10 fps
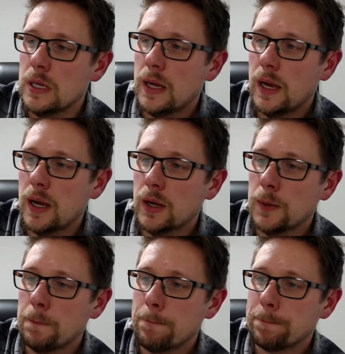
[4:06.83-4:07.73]

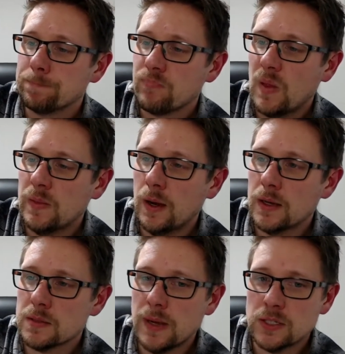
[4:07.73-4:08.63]
Now, as
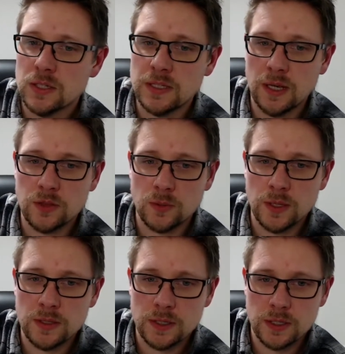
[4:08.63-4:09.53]
I mentioned, the other
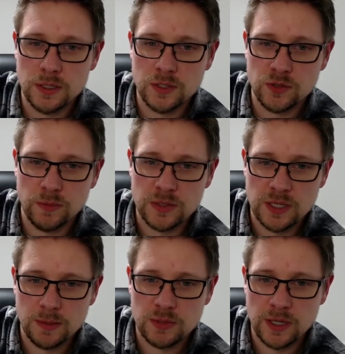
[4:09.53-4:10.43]
one is from the
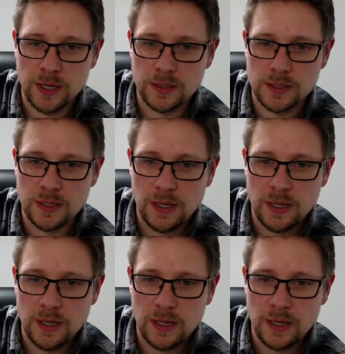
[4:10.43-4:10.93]
same set.